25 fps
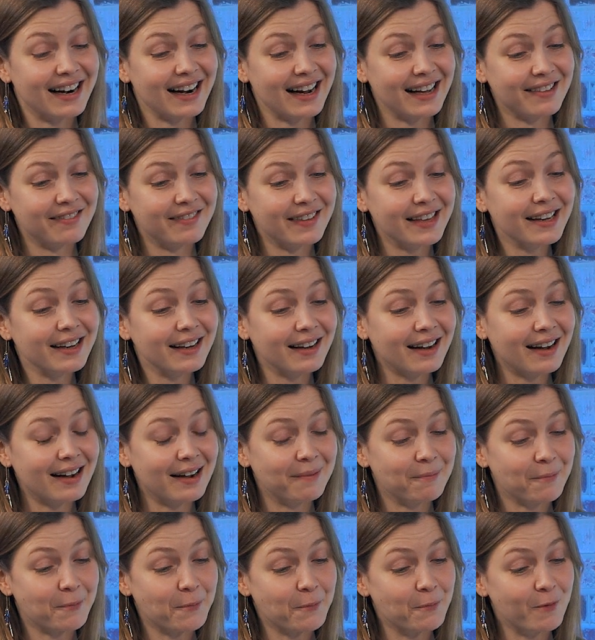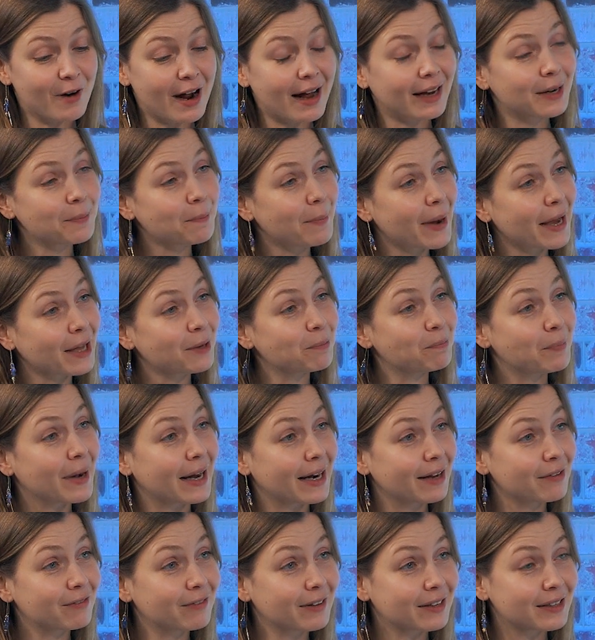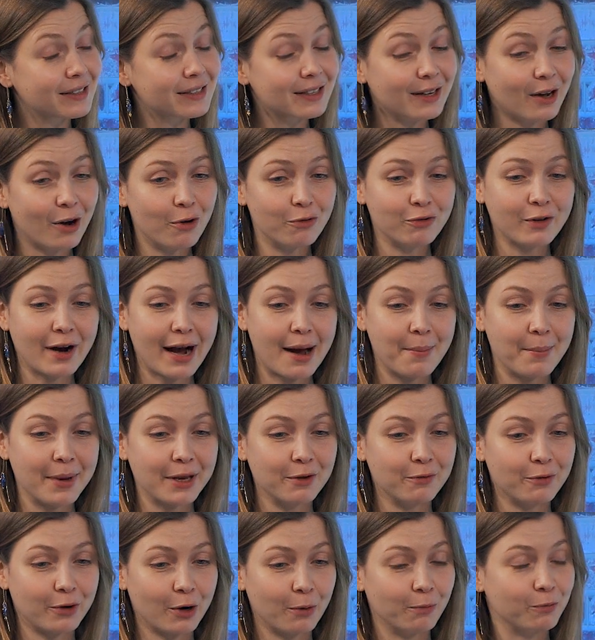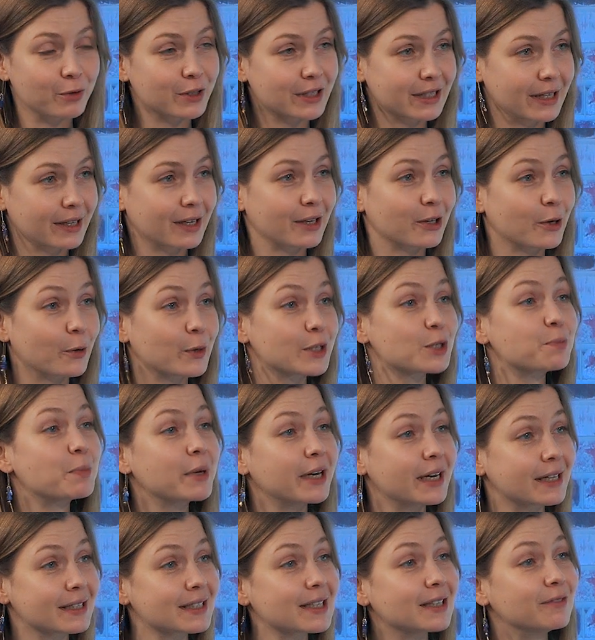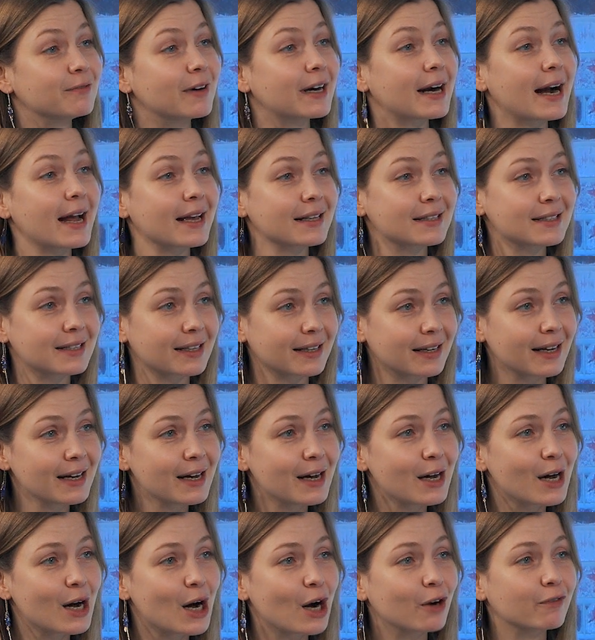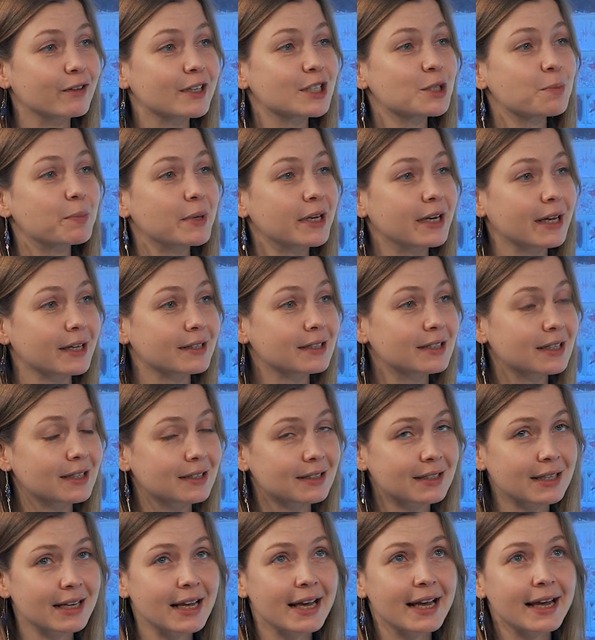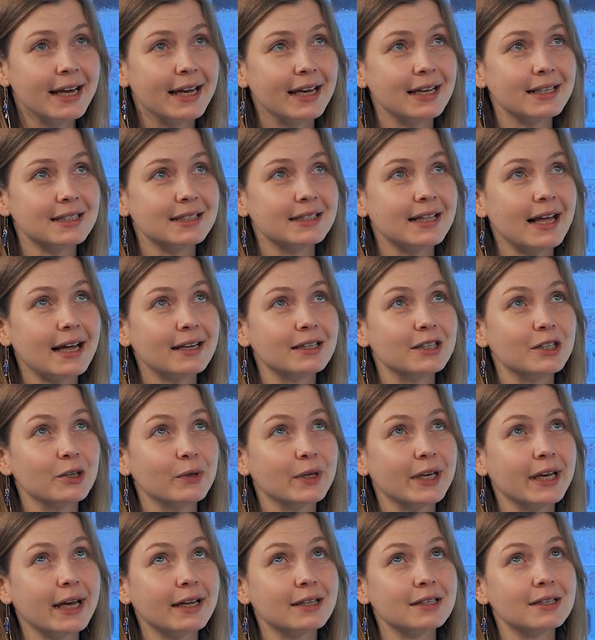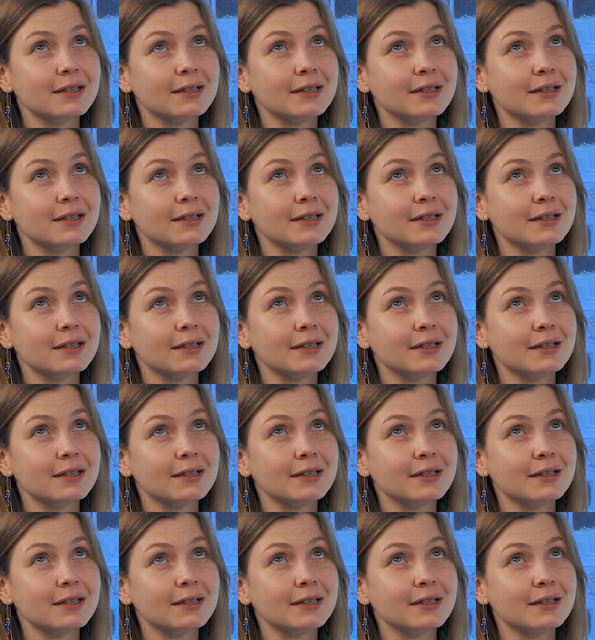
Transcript: I think one main benefit of coming from this, experiencing variety of experiences is that you get